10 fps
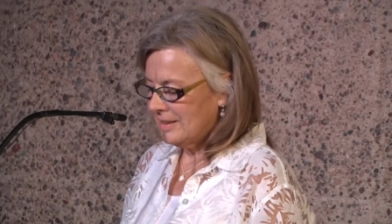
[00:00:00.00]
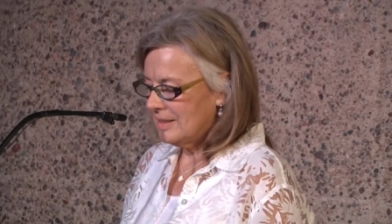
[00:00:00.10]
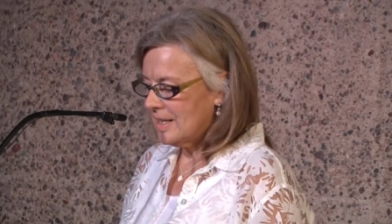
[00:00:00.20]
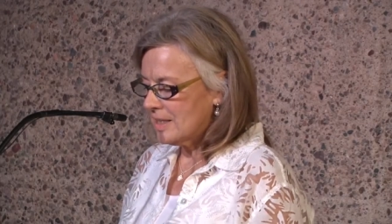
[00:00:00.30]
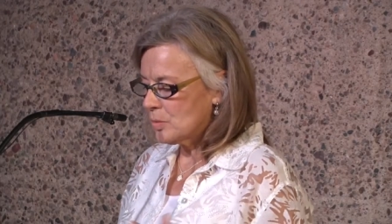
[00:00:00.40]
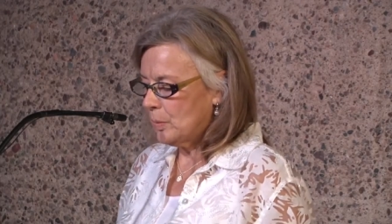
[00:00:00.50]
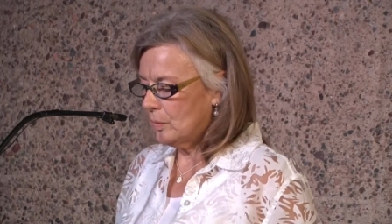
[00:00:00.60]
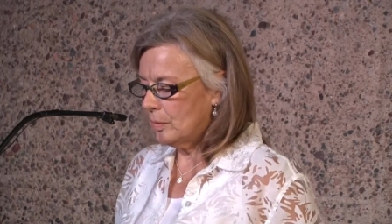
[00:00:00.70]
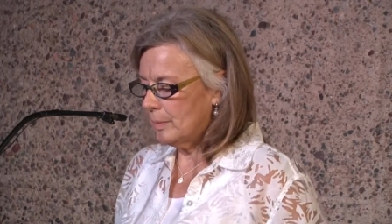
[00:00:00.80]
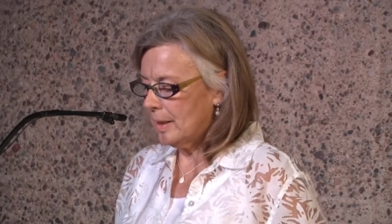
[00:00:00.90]
The next
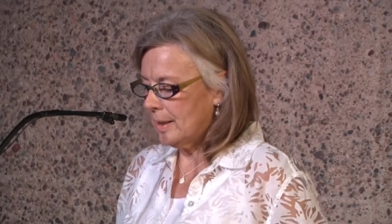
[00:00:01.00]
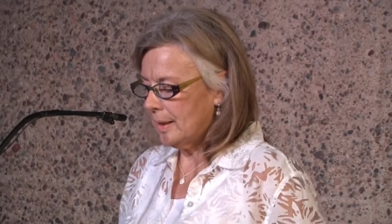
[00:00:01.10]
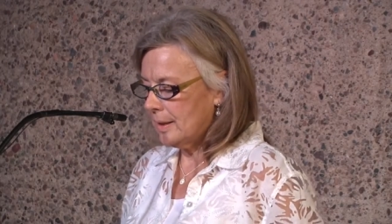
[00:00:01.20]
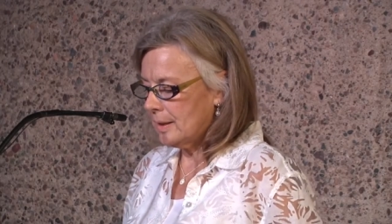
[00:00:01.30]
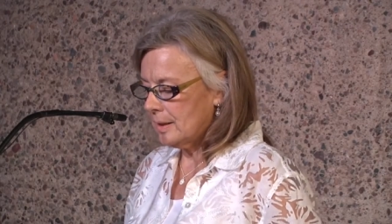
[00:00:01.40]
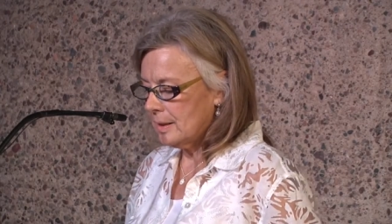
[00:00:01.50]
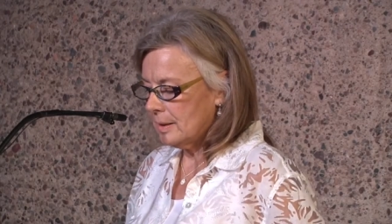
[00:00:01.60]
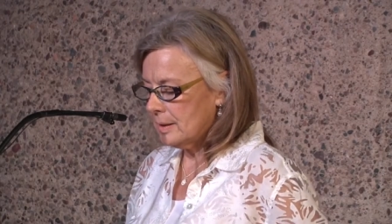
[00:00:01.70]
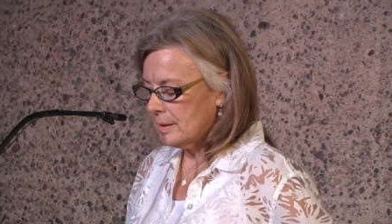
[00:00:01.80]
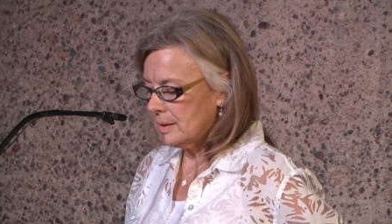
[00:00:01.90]
poem I
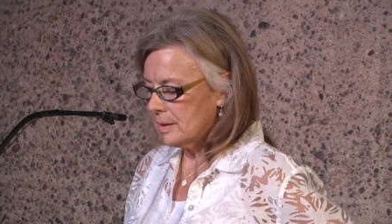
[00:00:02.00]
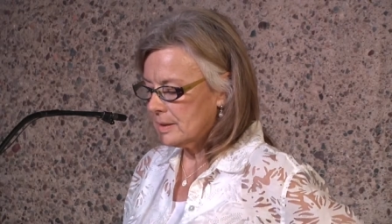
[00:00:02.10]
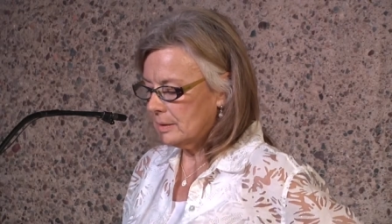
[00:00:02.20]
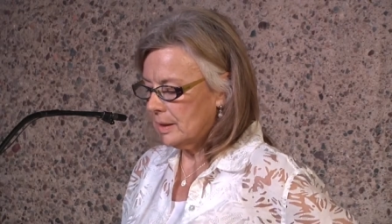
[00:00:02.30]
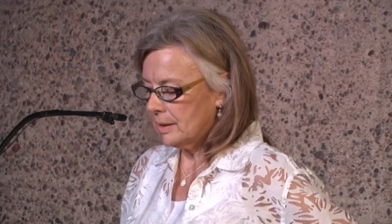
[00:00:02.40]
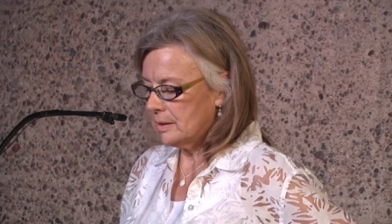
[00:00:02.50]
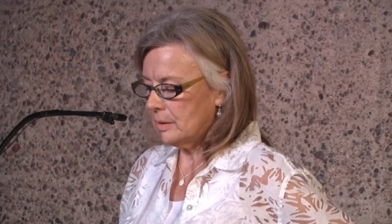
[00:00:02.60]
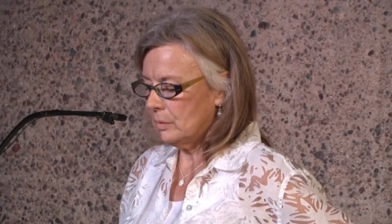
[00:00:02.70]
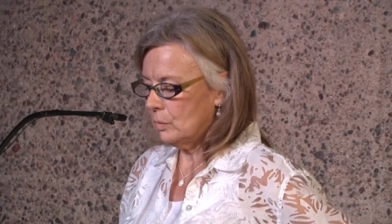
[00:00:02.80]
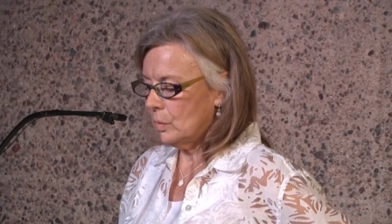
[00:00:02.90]
uh, selected